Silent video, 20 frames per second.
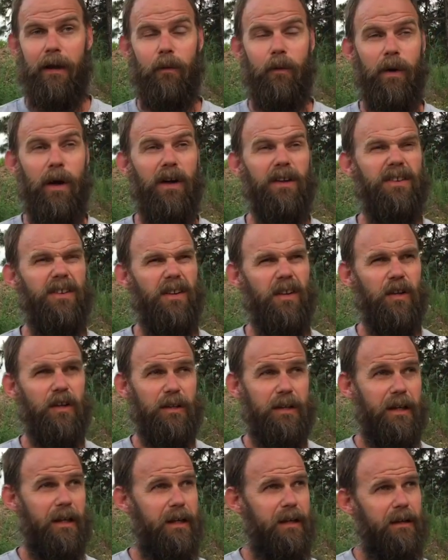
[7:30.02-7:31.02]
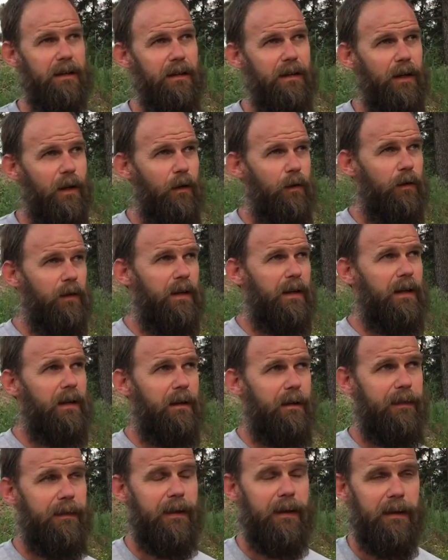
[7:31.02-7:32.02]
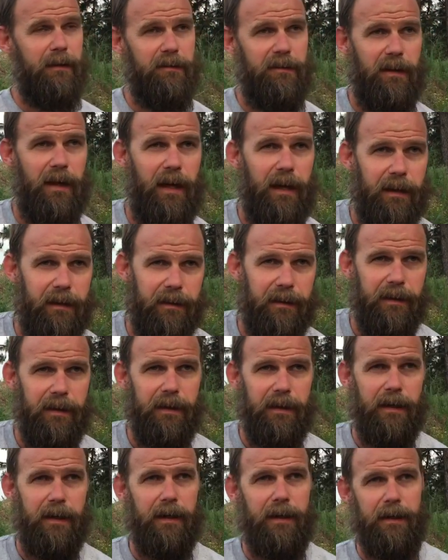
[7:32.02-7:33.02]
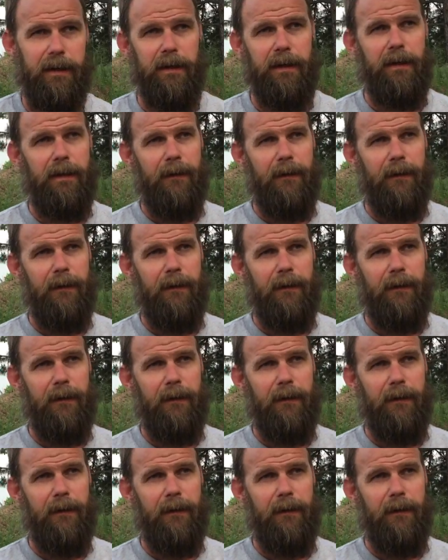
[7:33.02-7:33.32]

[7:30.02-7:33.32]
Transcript: We also looked at, you know, little things like the, uh,